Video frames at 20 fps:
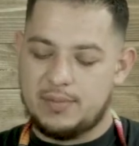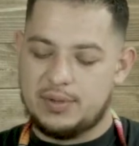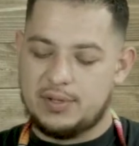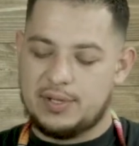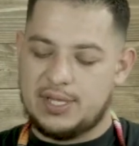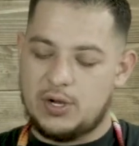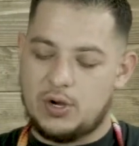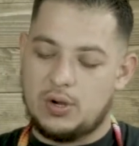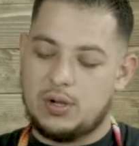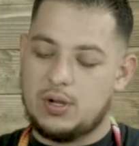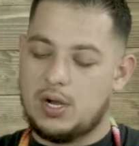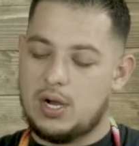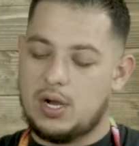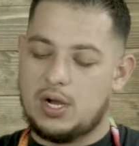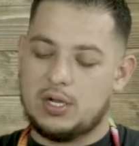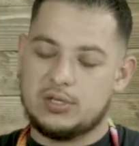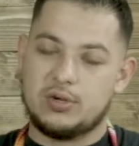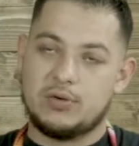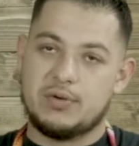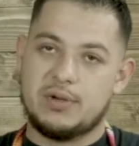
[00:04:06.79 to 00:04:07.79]
But
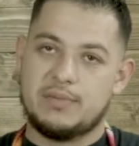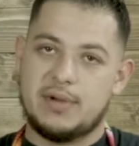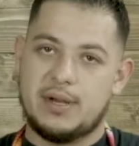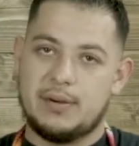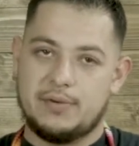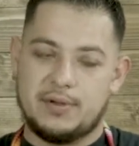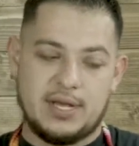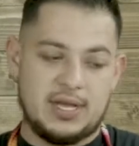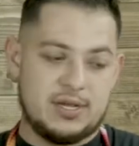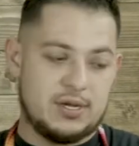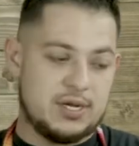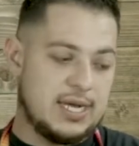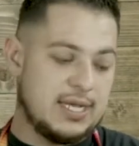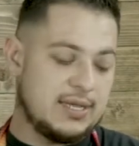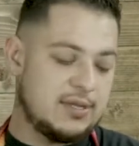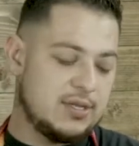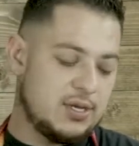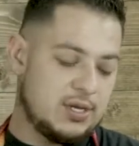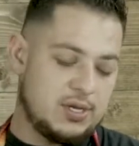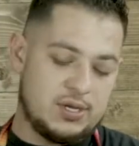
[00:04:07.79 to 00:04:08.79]
also remember that you
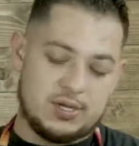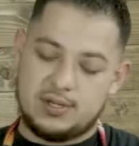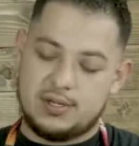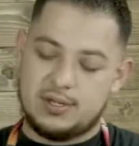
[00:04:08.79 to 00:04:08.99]
gotta